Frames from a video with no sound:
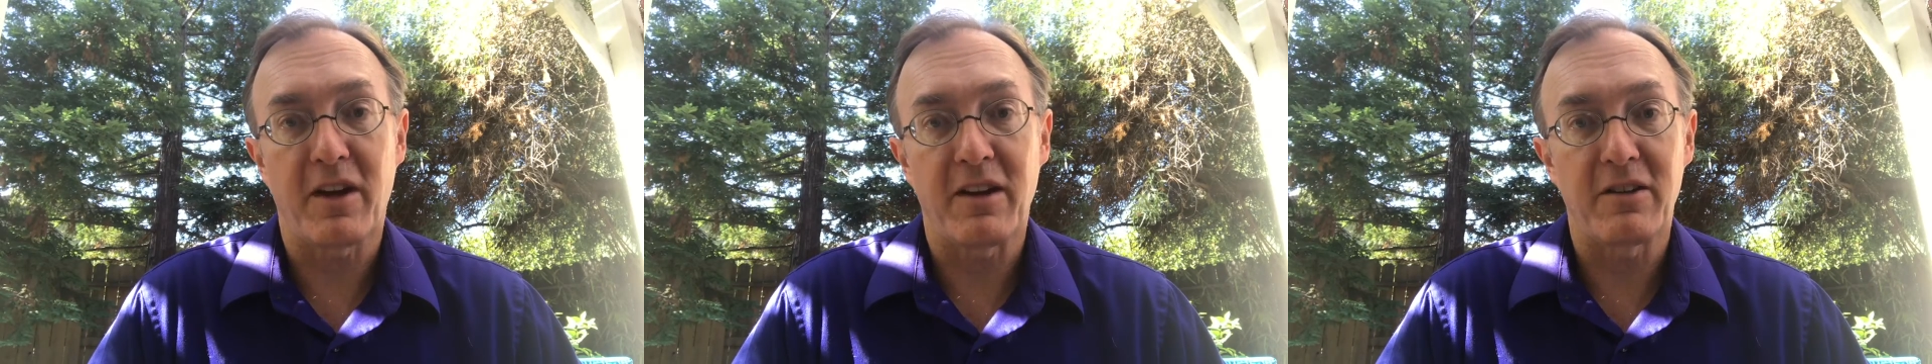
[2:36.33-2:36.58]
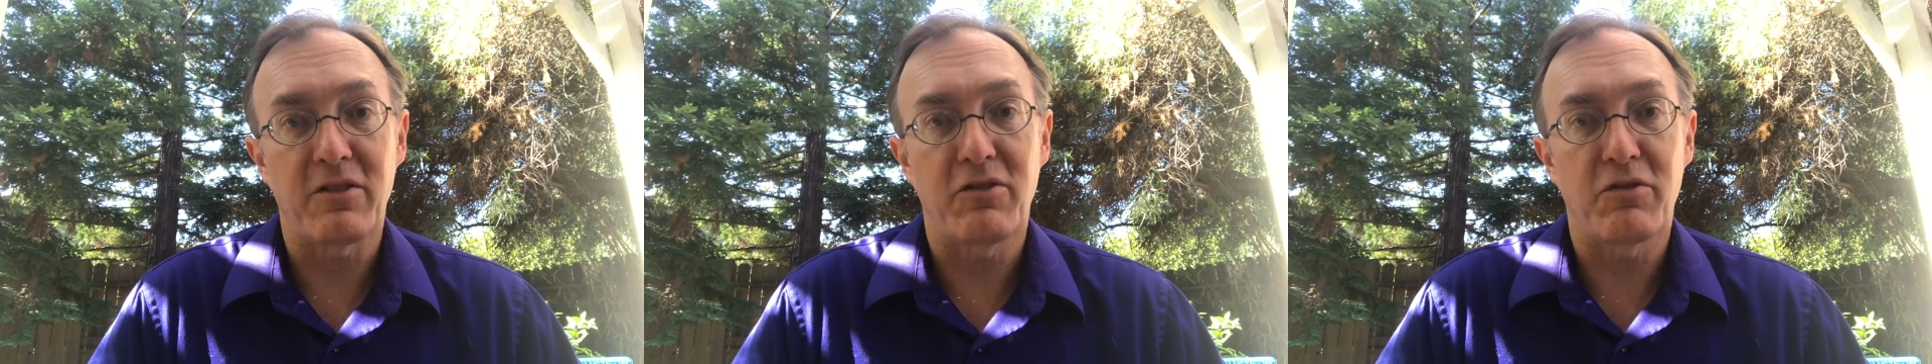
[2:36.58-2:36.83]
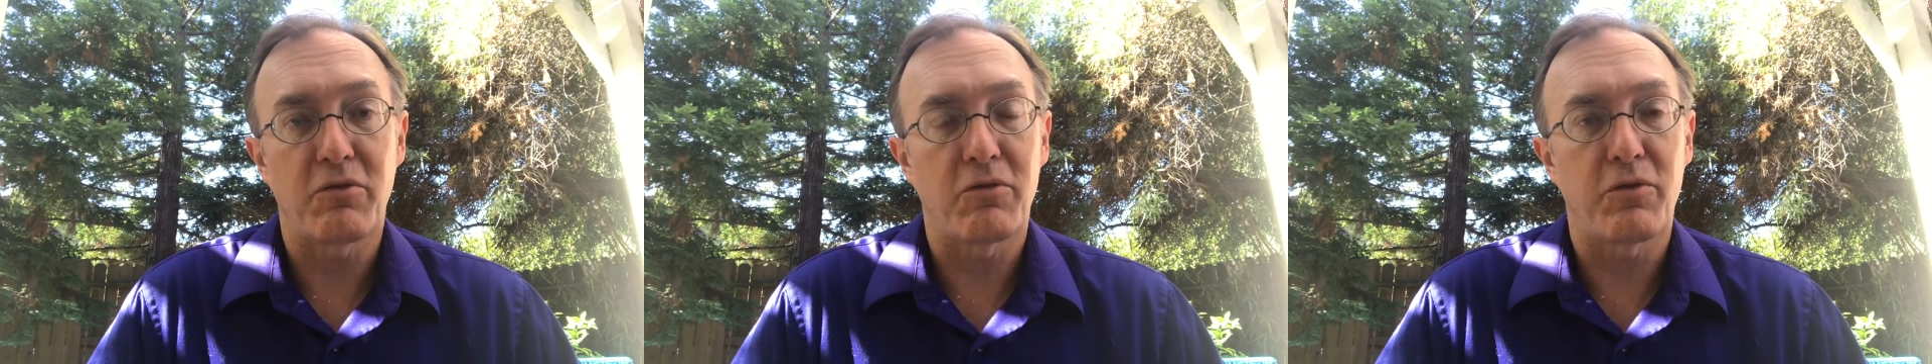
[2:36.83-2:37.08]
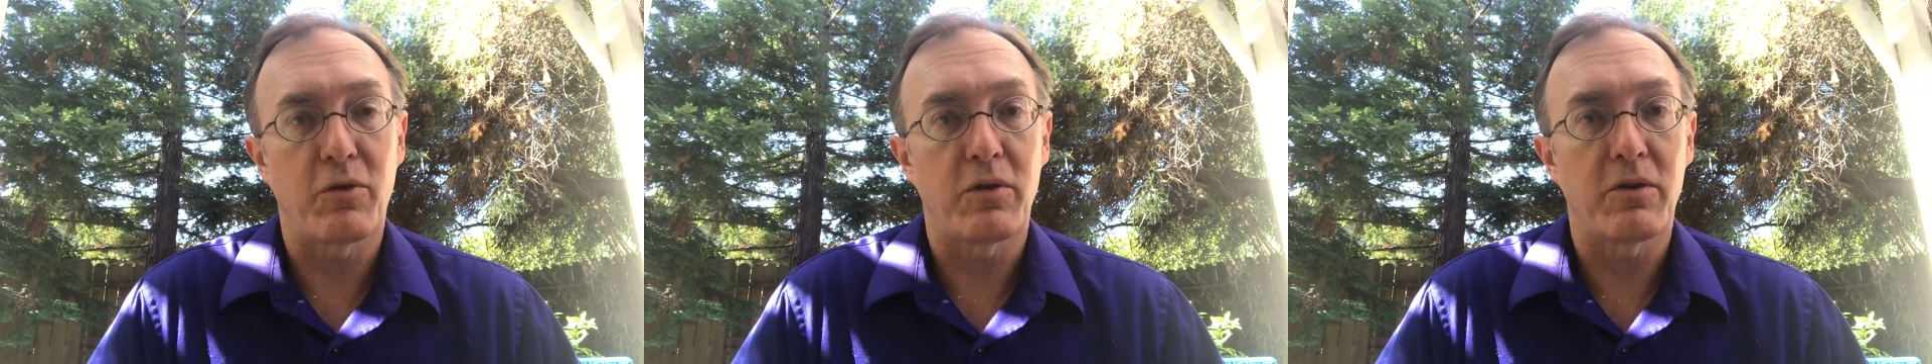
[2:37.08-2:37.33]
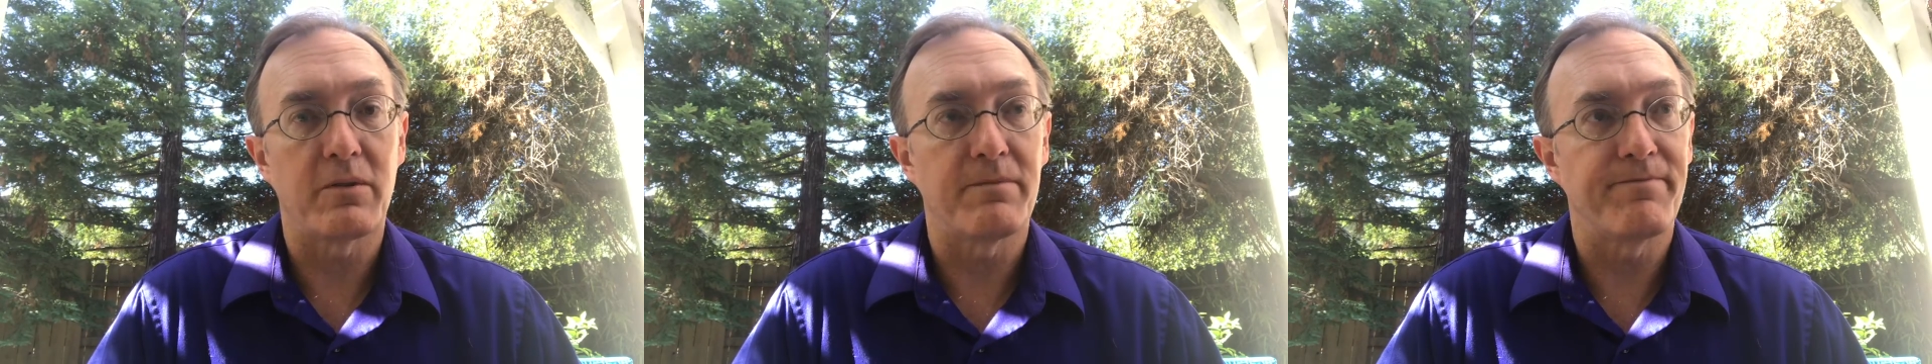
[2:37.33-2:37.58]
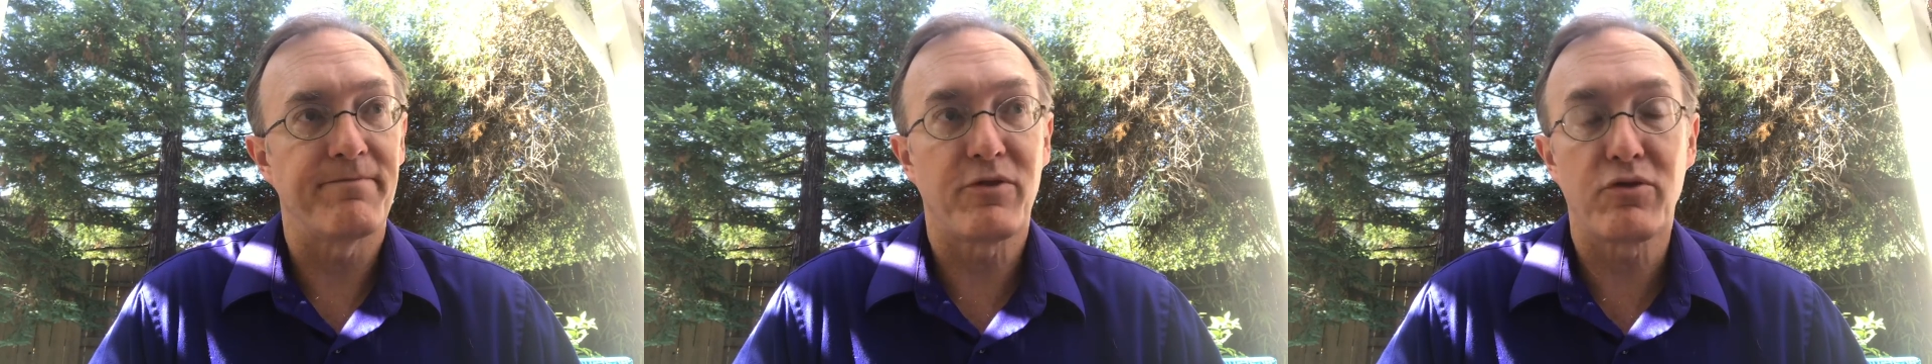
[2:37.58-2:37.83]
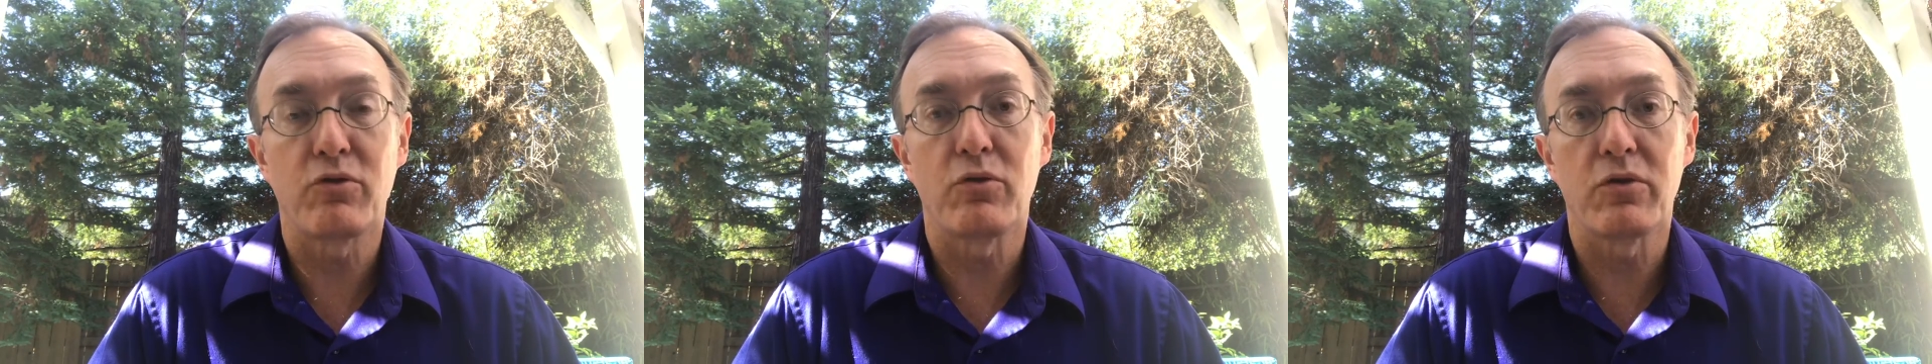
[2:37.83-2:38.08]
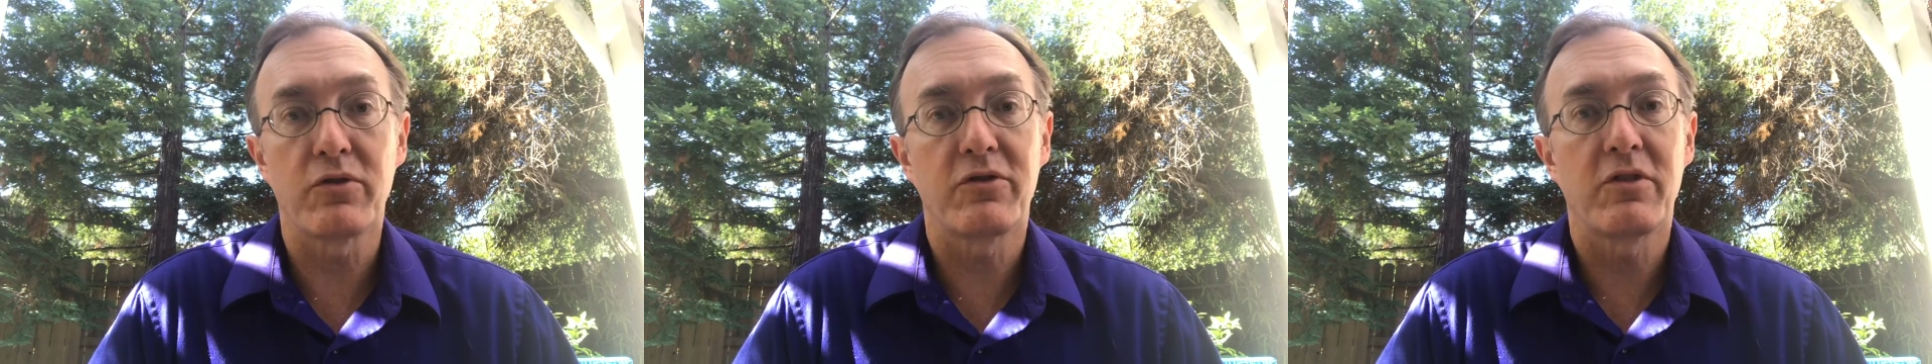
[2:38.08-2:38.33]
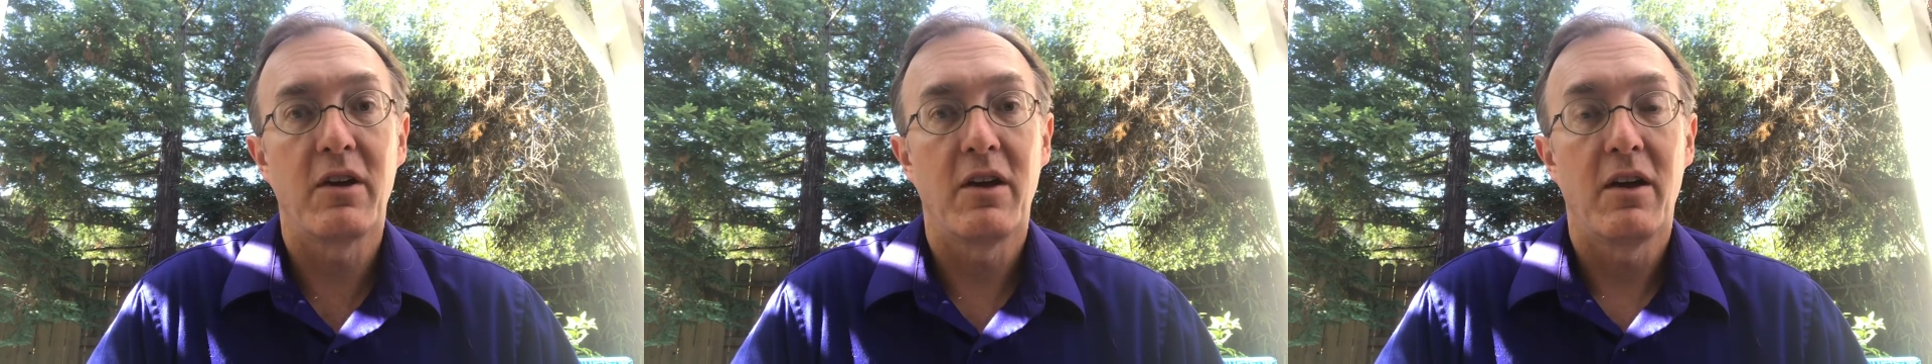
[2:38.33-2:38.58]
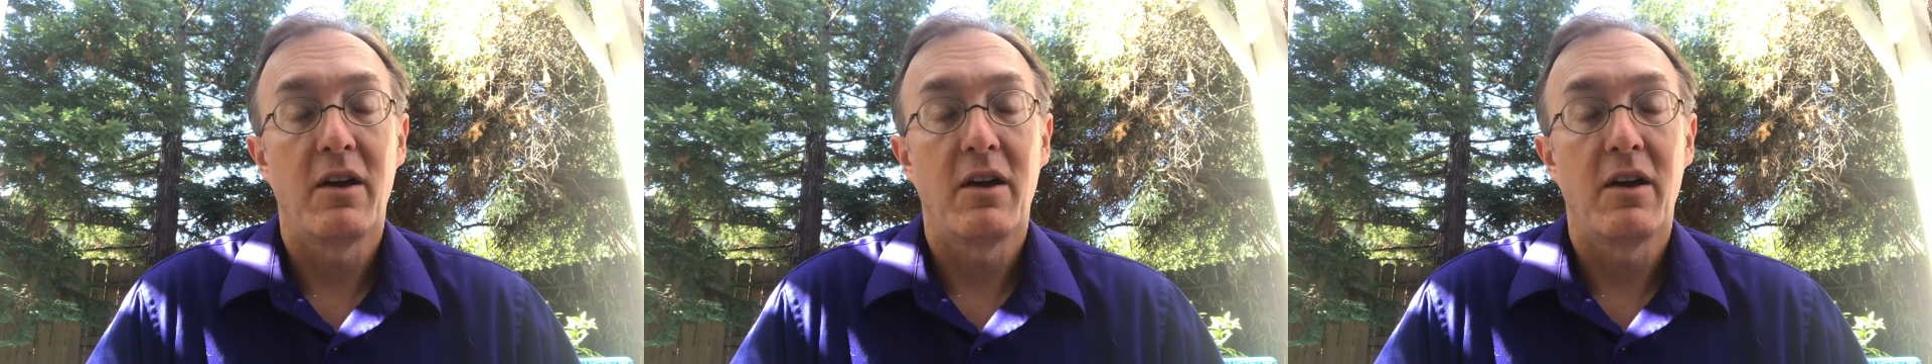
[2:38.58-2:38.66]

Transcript: kids, for schools,